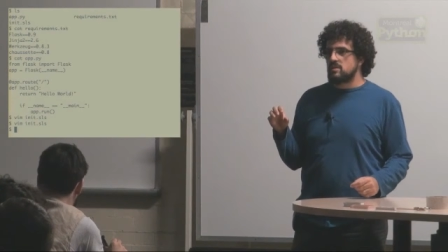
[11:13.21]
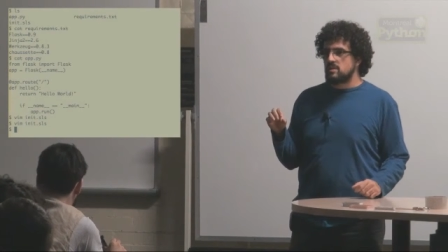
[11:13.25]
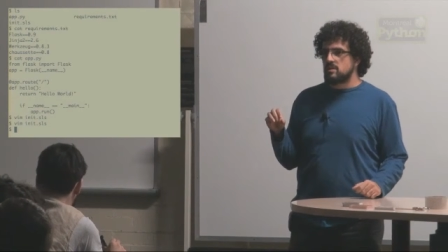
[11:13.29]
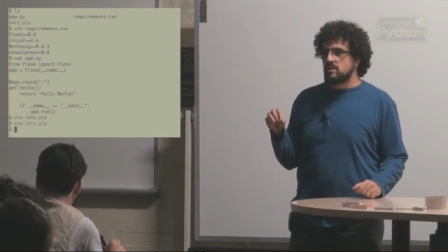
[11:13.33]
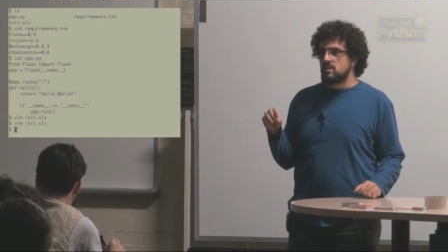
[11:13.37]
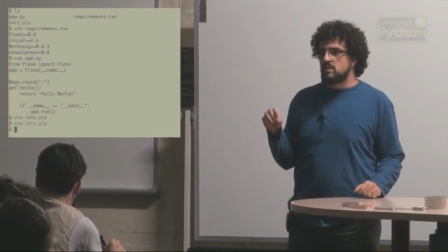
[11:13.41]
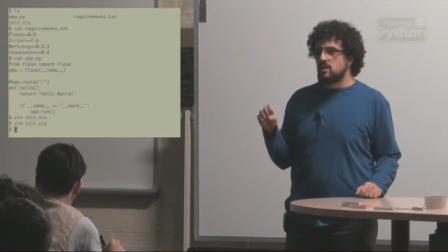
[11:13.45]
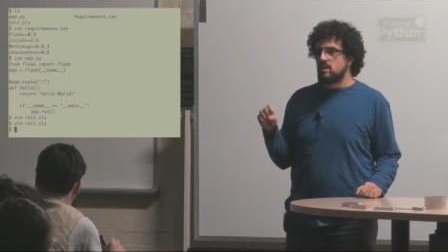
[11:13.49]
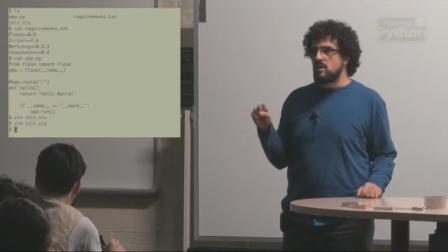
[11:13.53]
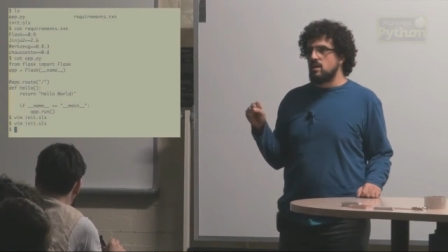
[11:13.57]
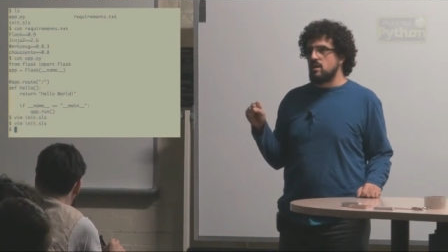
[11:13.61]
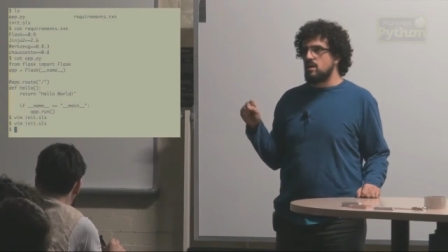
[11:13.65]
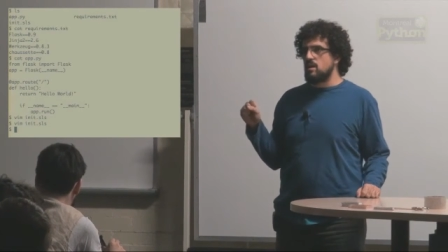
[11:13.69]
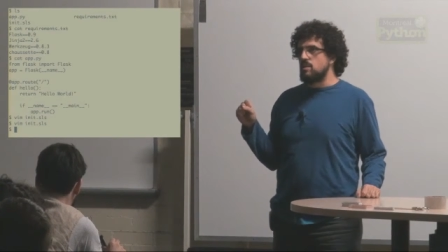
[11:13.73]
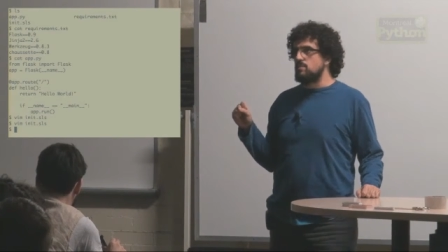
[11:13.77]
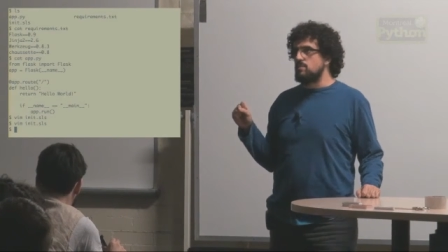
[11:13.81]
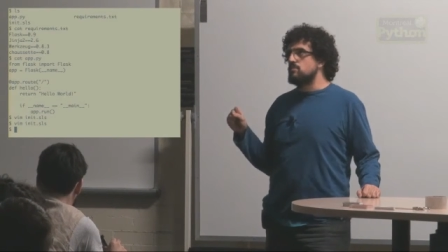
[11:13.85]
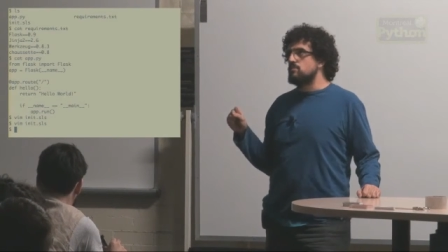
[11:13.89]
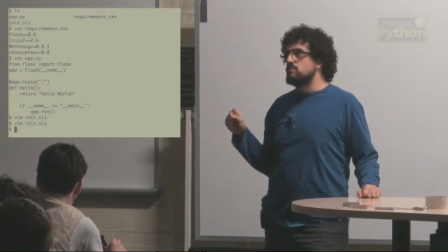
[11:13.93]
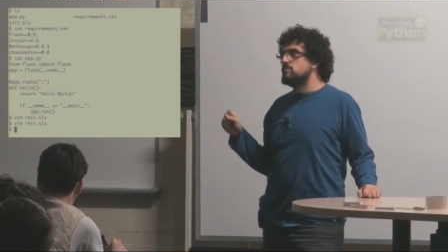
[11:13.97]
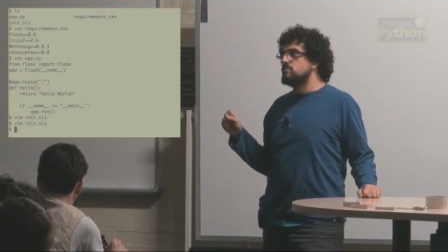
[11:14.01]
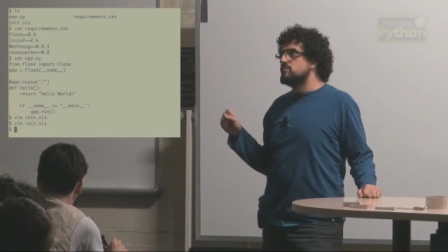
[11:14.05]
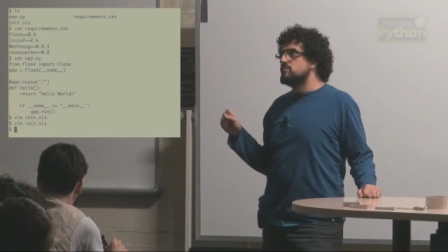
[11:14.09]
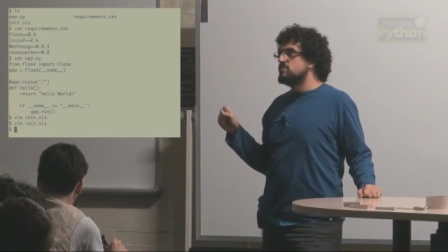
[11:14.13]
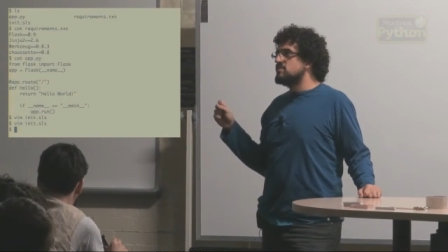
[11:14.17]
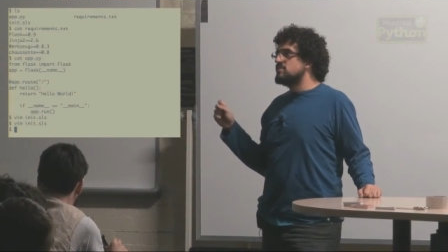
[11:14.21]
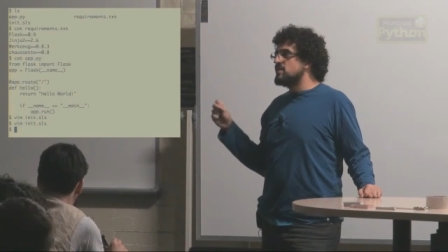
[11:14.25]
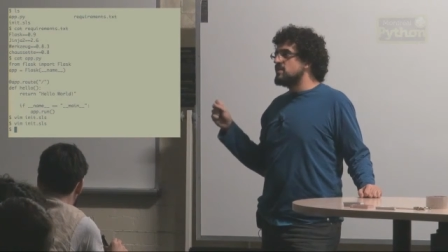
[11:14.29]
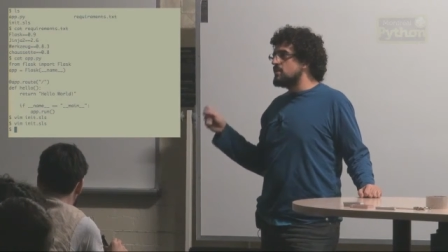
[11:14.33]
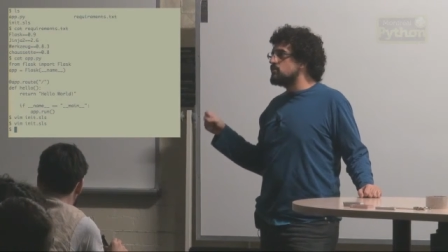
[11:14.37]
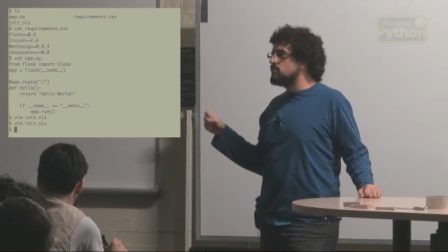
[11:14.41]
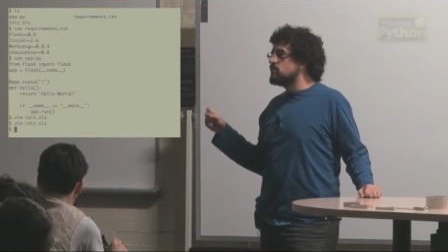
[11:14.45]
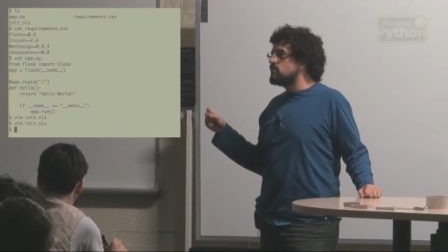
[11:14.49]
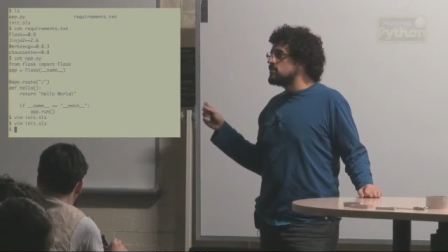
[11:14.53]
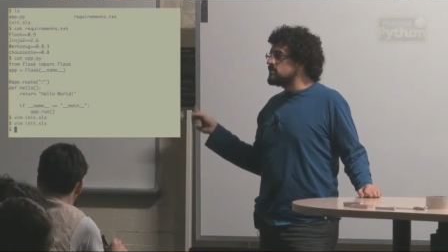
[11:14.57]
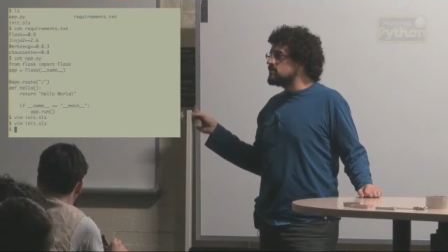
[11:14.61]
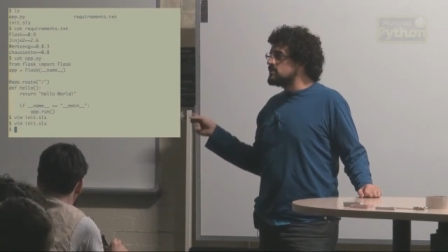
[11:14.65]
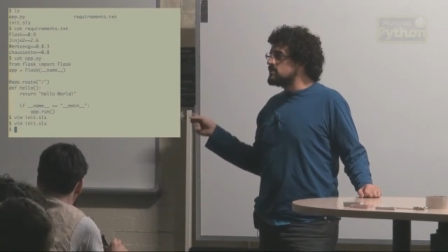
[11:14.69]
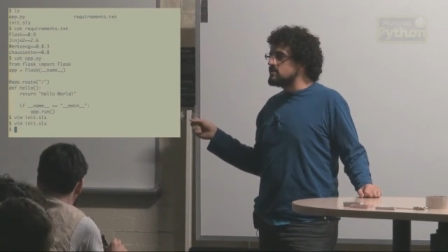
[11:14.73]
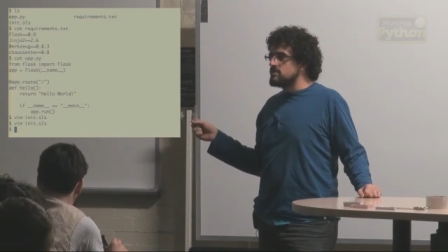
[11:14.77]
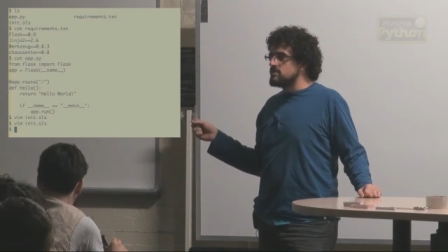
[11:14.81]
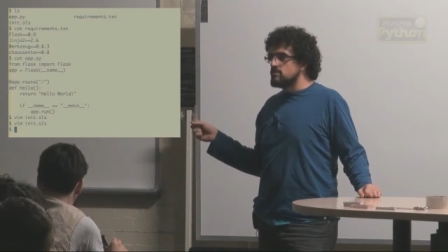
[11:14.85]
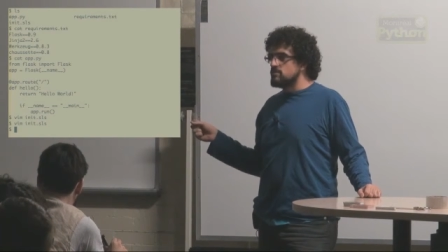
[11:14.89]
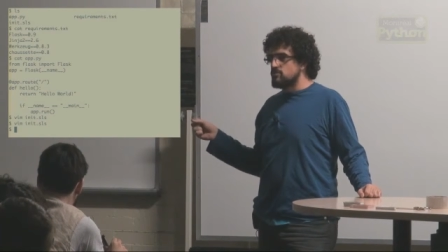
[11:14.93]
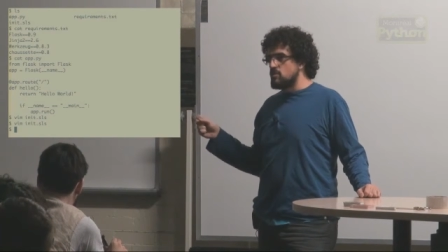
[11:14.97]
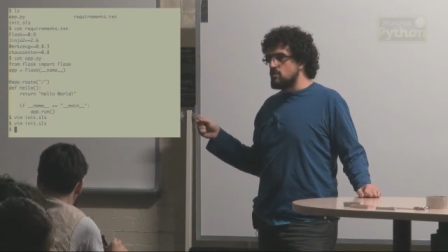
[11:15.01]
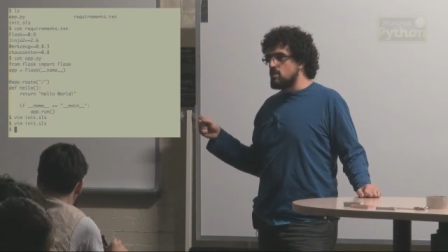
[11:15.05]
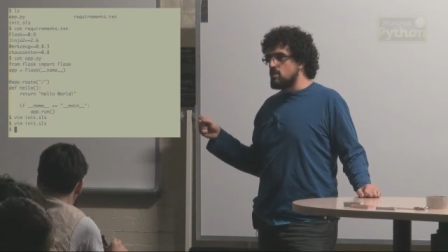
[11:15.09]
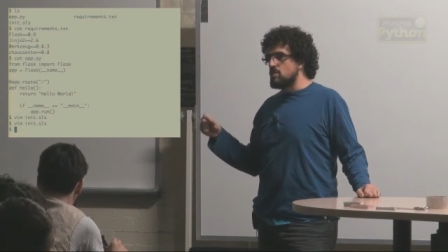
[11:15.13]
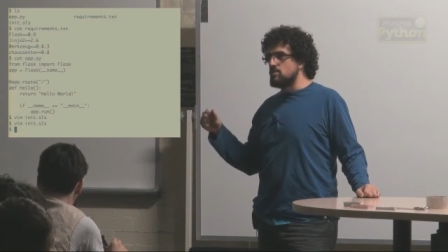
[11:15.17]
um, separate
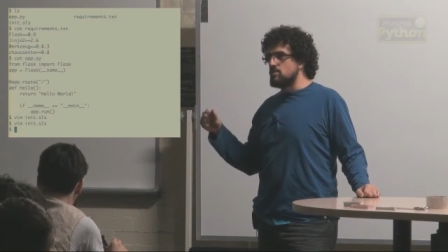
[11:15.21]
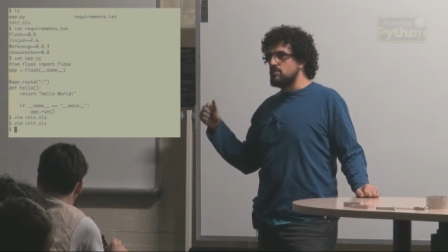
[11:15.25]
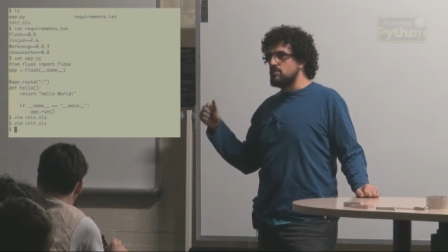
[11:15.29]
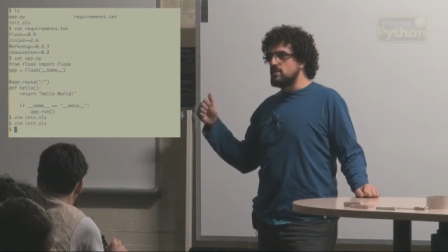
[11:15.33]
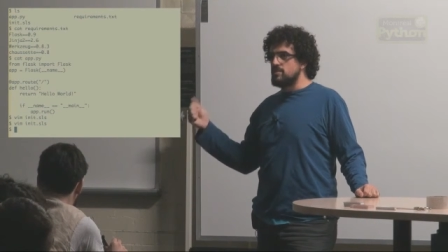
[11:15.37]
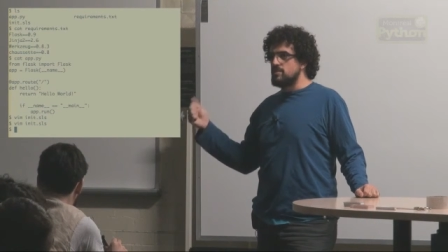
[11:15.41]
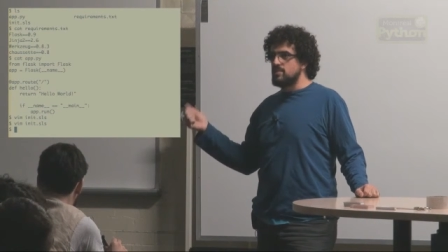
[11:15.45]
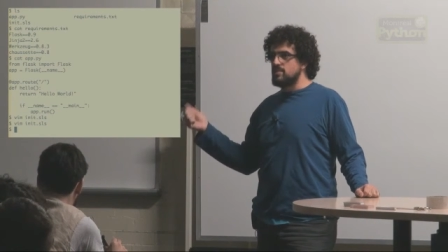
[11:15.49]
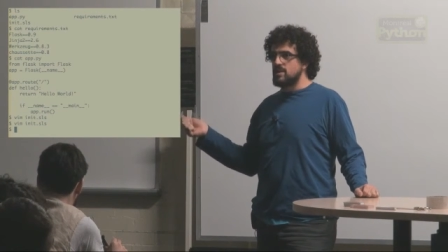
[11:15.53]
from the